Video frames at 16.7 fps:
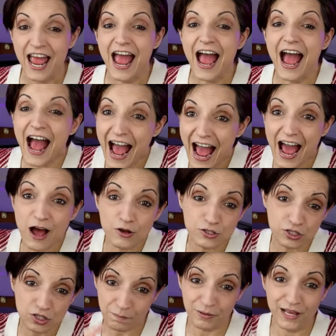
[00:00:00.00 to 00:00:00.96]
how
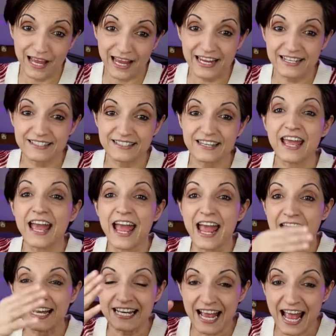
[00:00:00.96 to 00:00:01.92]
to play it,
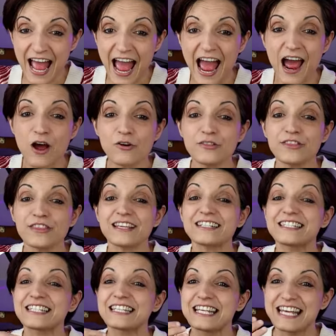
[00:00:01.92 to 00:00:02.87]
and how
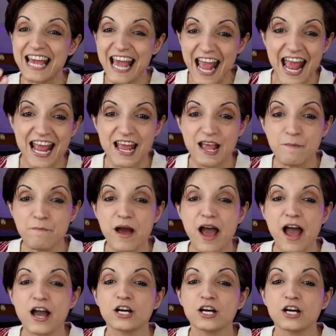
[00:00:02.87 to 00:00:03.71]
this game